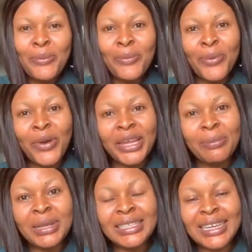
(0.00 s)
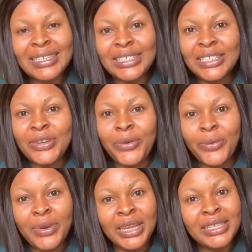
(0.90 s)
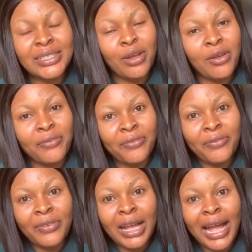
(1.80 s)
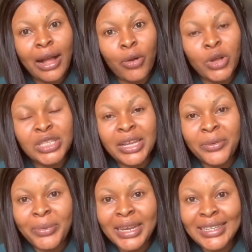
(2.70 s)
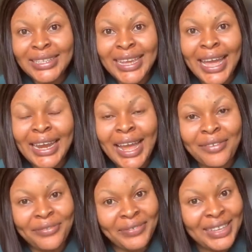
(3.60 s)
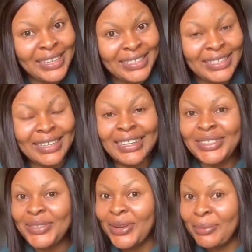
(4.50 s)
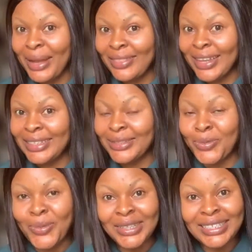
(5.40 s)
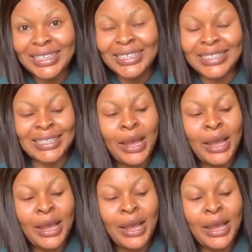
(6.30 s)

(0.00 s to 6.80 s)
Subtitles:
prohibited degrees of consanguinity and affinity. Let's talk about that. What is